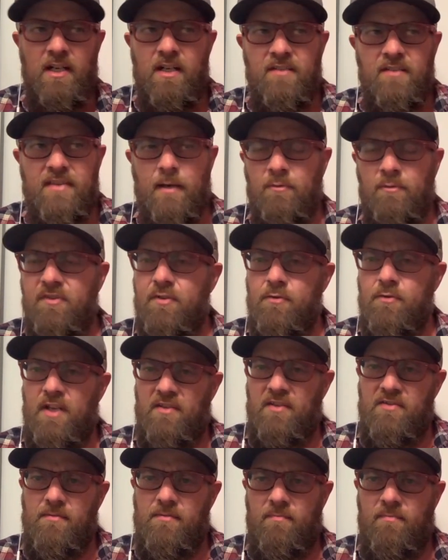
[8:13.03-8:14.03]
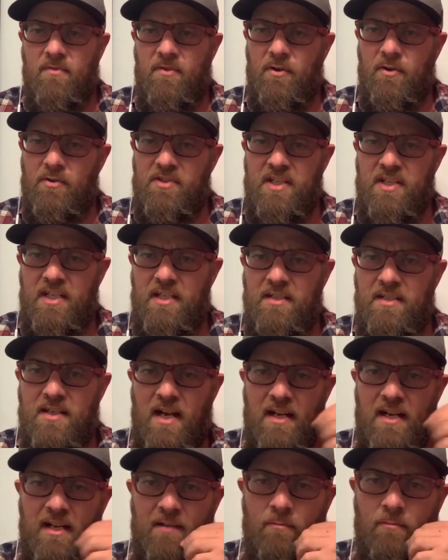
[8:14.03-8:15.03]
that was 2013,
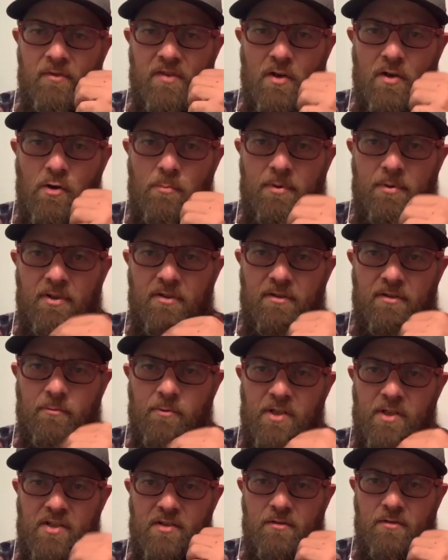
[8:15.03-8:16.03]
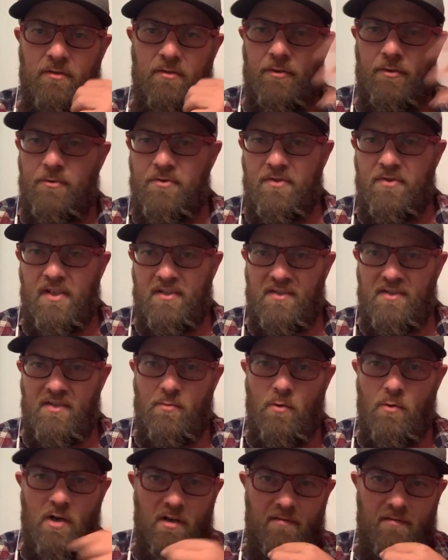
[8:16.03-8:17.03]
Diane was the opener at regionals, or
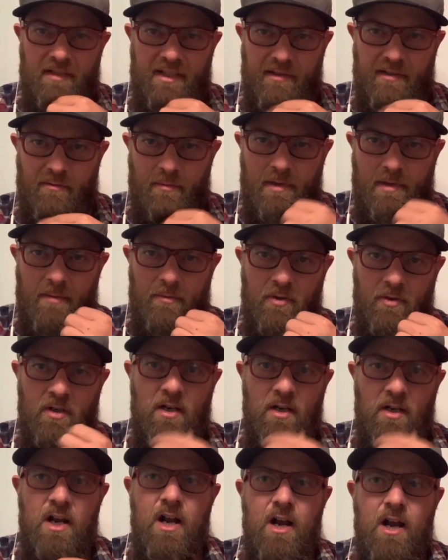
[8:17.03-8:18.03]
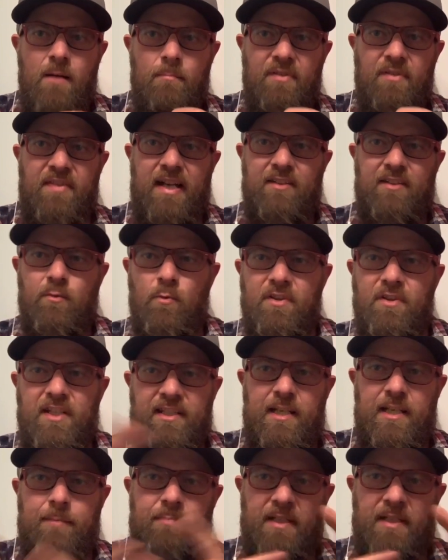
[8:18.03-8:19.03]
2012, I can't remember. But that's when the
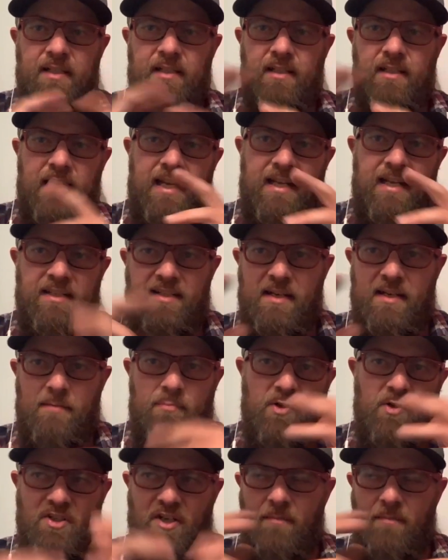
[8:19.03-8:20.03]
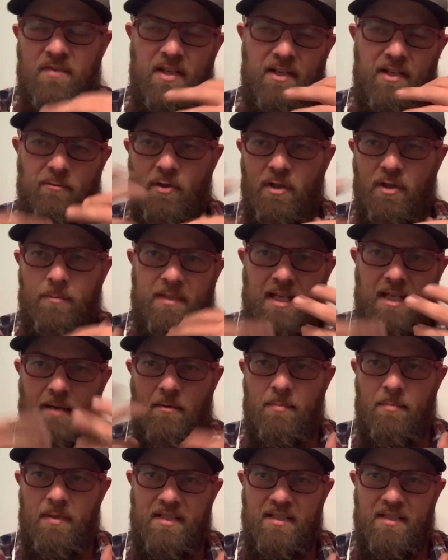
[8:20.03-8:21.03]
kipping handstand push-up thing really became
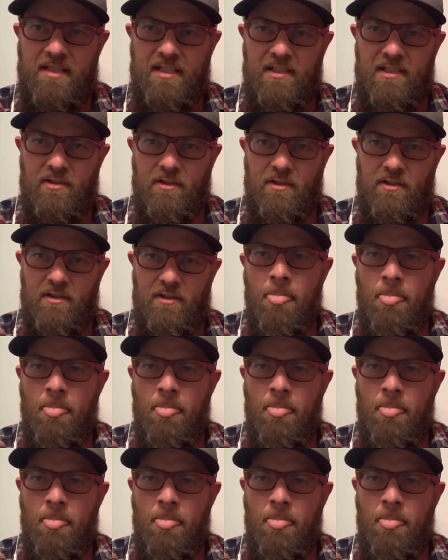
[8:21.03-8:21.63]
a big deal, and